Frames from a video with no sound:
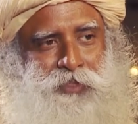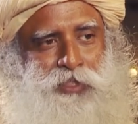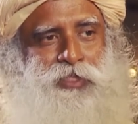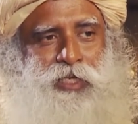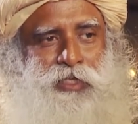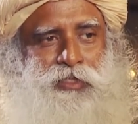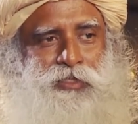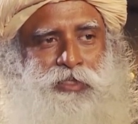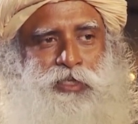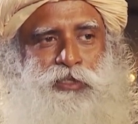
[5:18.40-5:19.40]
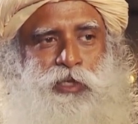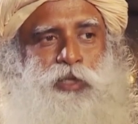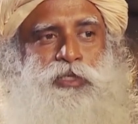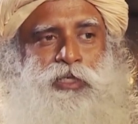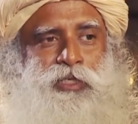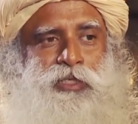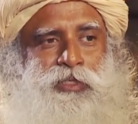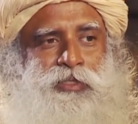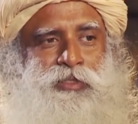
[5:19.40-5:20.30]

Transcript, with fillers: Intellect thinks logically.